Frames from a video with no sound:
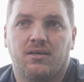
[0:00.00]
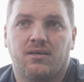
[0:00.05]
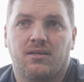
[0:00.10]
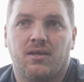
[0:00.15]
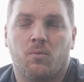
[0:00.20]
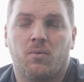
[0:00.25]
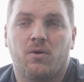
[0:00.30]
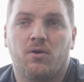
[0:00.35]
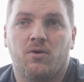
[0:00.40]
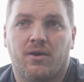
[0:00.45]

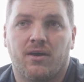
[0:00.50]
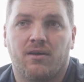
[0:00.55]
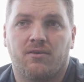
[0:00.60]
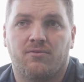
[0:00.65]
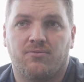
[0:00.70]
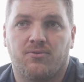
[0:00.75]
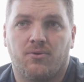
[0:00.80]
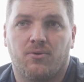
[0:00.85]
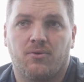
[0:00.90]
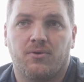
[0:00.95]
that we're looking
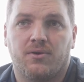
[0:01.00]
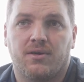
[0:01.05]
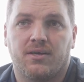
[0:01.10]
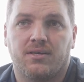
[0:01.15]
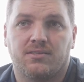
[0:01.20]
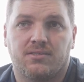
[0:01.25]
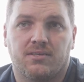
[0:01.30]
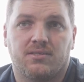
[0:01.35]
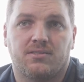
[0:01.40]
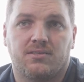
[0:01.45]
for
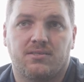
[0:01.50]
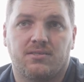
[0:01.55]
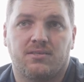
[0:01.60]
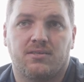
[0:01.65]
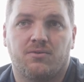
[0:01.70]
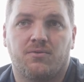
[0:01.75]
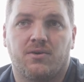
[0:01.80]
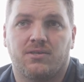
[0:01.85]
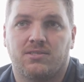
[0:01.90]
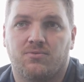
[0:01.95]
exists in
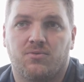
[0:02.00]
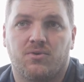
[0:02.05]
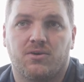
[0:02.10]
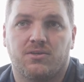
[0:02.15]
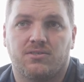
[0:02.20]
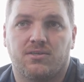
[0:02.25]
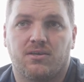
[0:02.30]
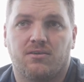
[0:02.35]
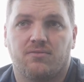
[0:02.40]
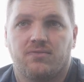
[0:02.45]
the reservoir
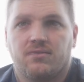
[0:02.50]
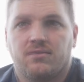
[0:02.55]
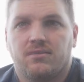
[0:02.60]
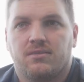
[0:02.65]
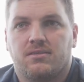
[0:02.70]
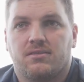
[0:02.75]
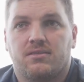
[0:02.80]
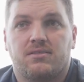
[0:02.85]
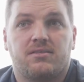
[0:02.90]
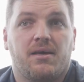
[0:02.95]
itself.
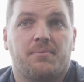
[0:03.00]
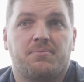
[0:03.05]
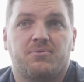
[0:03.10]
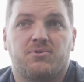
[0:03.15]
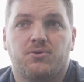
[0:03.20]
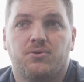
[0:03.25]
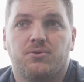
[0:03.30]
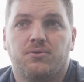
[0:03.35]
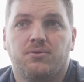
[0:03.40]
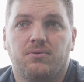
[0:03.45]
Step
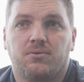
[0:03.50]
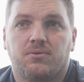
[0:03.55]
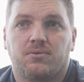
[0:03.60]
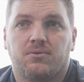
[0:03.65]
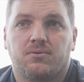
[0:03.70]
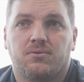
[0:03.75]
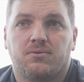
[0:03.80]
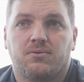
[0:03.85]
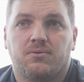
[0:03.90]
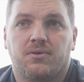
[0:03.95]
two
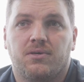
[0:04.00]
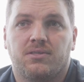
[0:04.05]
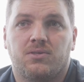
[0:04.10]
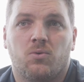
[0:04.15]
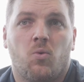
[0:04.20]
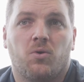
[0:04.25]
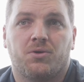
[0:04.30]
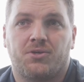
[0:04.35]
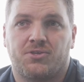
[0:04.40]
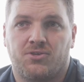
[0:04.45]
is a
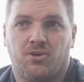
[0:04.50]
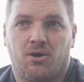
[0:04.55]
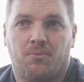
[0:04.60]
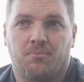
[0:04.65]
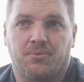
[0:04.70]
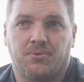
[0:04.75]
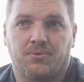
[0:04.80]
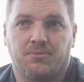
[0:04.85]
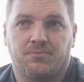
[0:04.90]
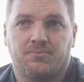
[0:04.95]
water
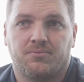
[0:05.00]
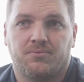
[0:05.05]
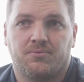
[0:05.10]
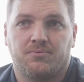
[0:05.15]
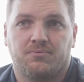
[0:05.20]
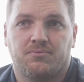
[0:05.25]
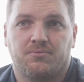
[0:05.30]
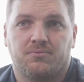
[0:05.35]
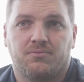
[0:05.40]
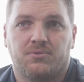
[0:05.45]
sample.
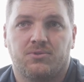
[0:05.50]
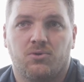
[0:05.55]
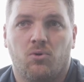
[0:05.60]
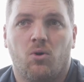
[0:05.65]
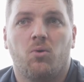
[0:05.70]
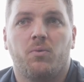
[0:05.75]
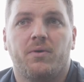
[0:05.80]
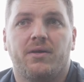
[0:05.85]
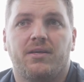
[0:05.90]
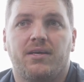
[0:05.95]
So
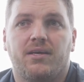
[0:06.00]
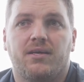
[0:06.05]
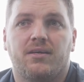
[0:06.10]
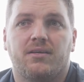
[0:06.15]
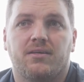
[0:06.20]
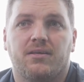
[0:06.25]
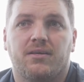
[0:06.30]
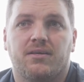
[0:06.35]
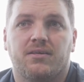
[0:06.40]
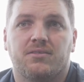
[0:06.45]
all we
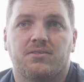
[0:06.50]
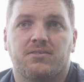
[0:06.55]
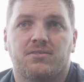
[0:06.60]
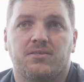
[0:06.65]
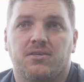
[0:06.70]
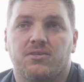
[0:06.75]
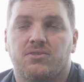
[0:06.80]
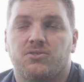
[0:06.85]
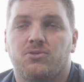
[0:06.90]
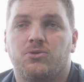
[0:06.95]
need
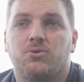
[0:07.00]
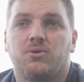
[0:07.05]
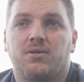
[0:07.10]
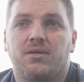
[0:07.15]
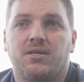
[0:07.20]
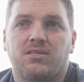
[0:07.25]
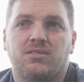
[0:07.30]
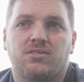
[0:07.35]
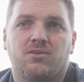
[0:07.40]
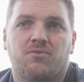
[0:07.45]
is 2
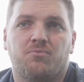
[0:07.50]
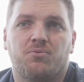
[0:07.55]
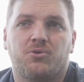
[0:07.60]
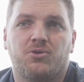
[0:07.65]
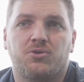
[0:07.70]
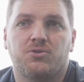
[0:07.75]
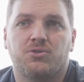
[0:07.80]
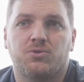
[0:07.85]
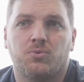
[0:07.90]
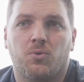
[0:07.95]
liters of
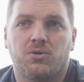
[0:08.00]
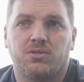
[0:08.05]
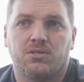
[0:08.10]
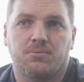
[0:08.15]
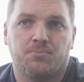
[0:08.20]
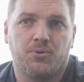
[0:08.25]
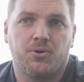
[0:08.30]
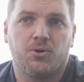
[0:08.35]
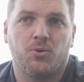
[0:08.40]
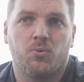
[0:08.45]
produced water
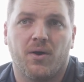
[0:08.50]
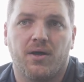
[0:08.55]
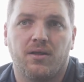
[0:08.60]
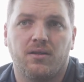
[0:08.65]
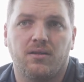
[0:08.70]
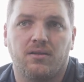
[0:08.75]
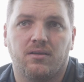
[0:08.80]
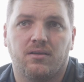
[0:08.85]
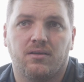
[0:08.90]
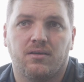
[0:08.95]
per
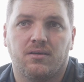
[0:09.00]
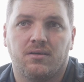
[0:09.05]
well